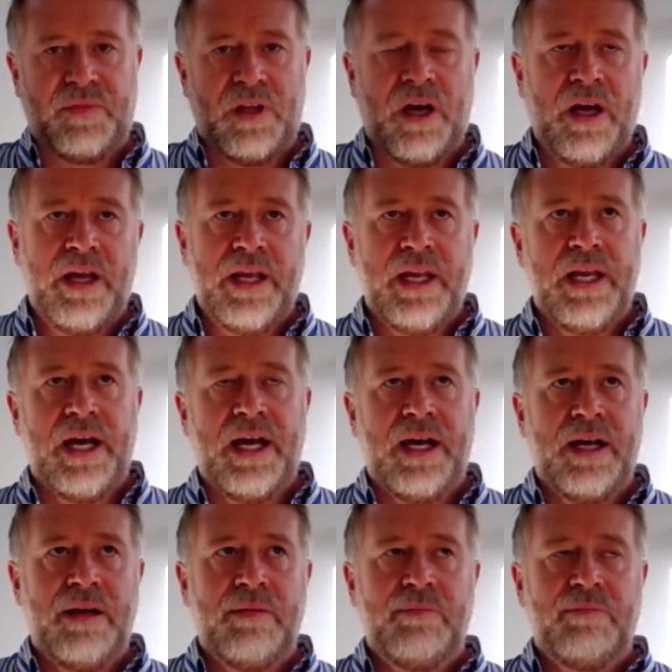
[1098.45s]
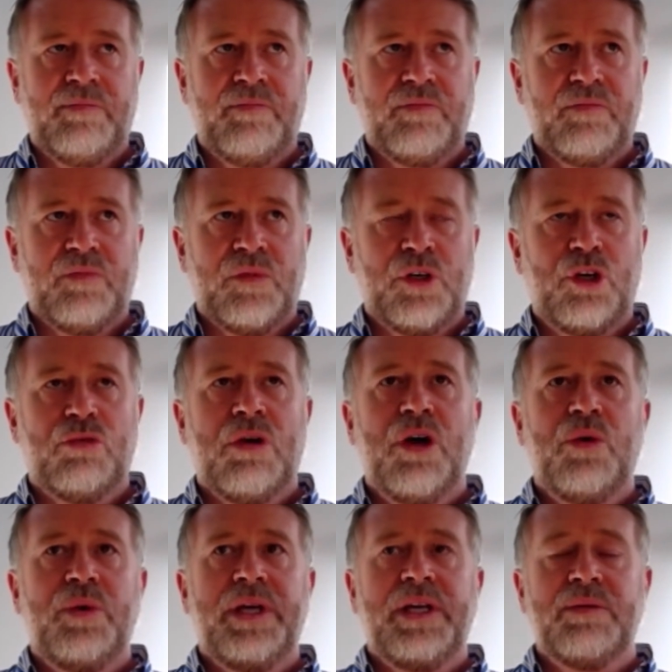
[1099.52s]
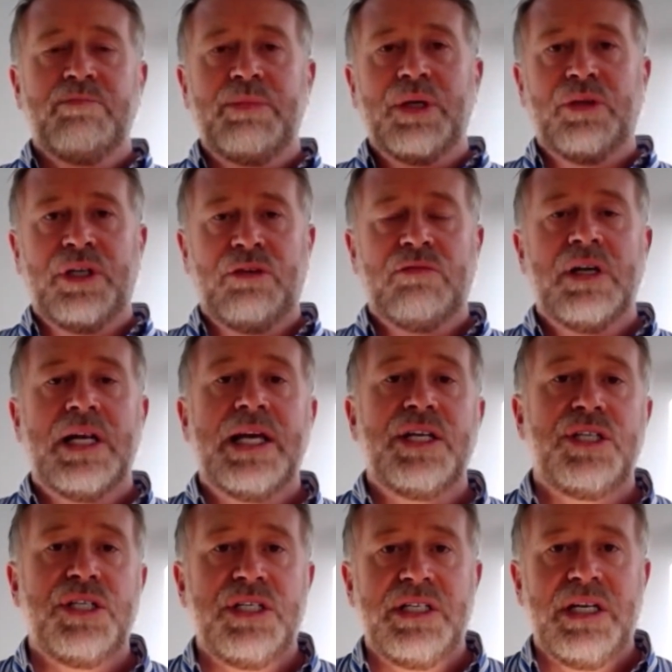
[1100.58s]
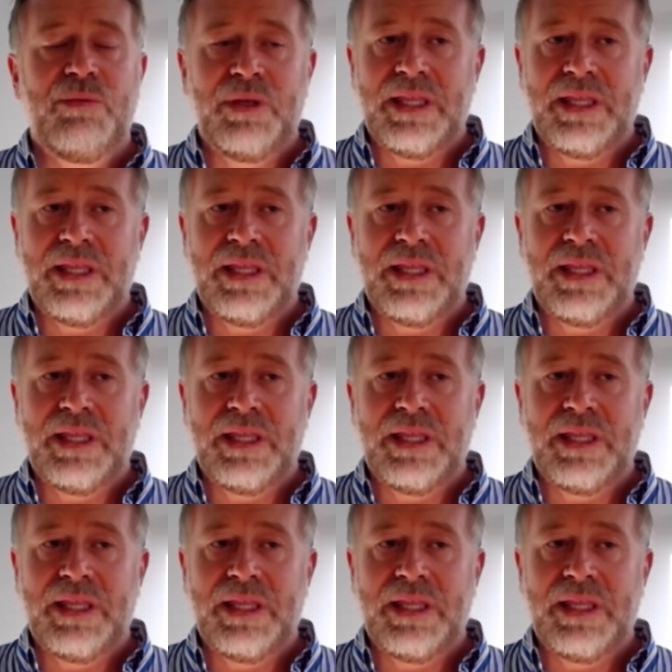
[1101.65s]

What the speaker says: I am growing and building relationship